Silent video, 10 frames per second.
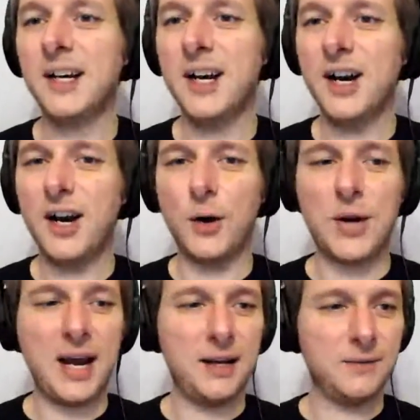Okay,
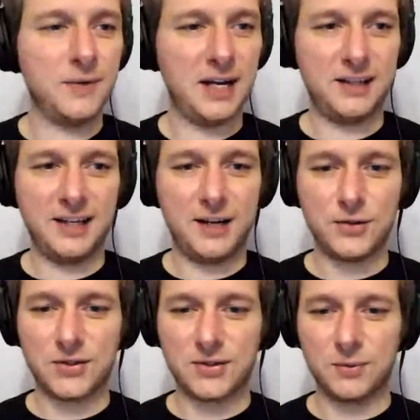anything else?
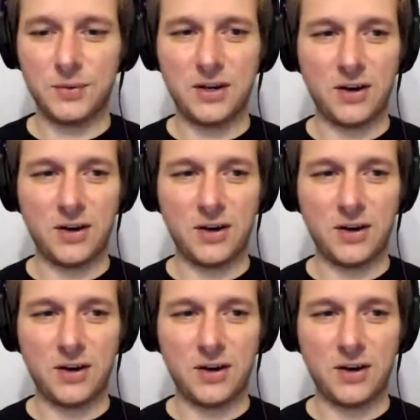We got it.